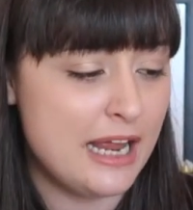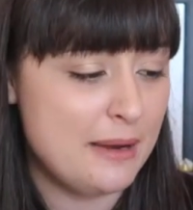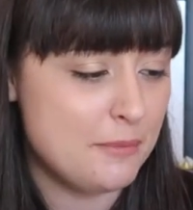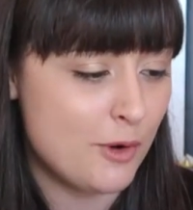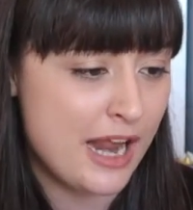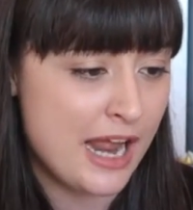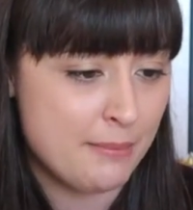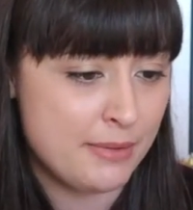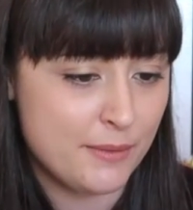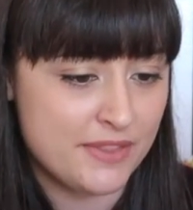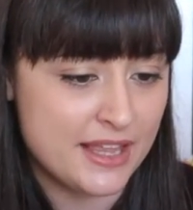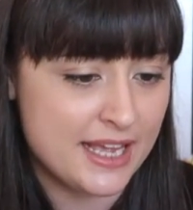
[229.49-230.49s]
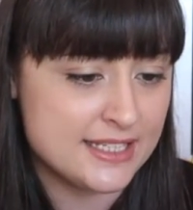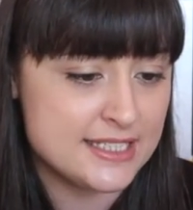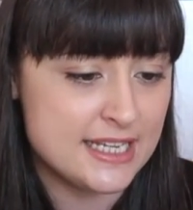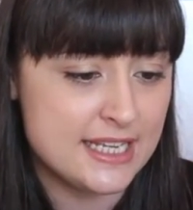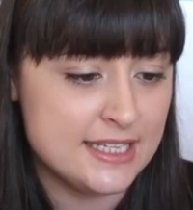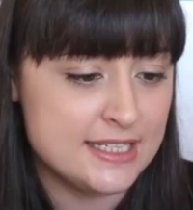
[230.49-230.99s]
I'm quite happy with it as
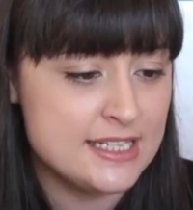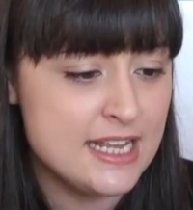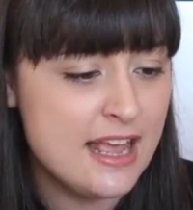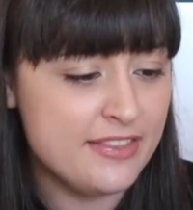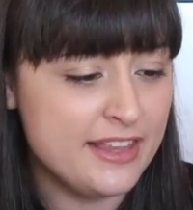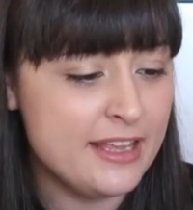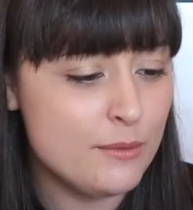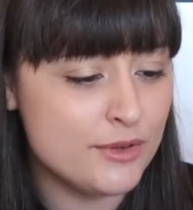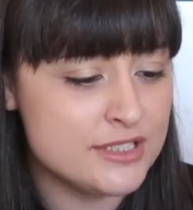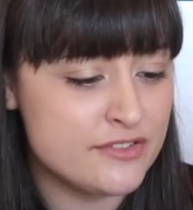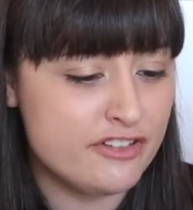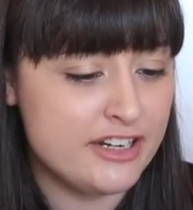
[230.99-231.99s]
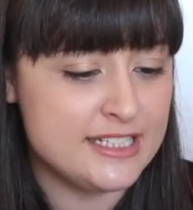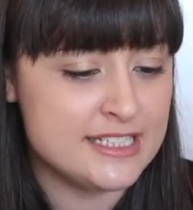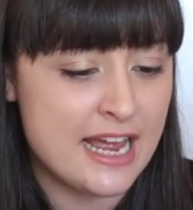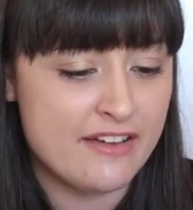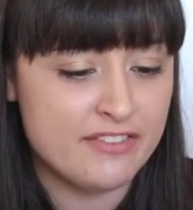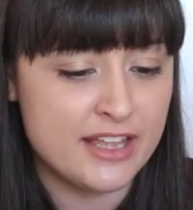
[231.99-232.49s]
it is I think it was free
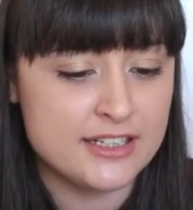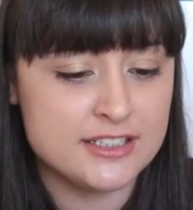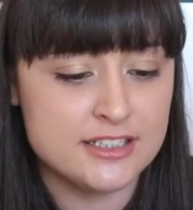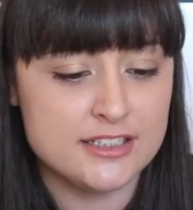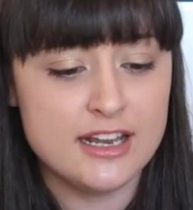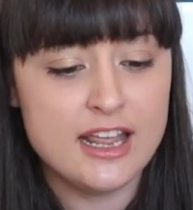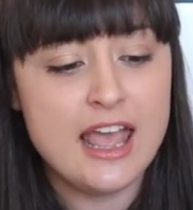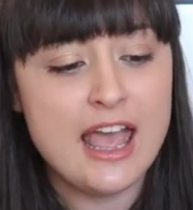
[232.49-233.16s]
to have that done